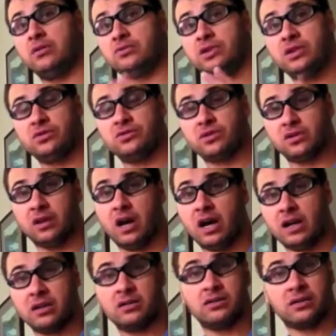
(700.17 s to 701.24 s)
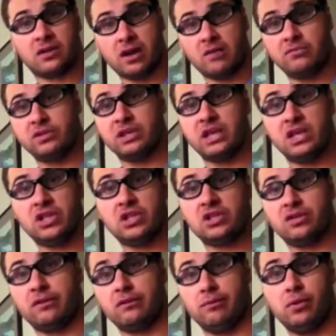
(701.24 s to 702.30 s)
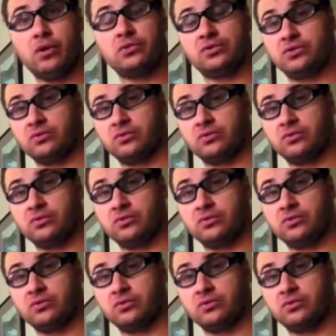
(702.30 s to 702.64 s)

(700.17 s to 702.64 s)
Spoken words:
we use a lot the combination of both.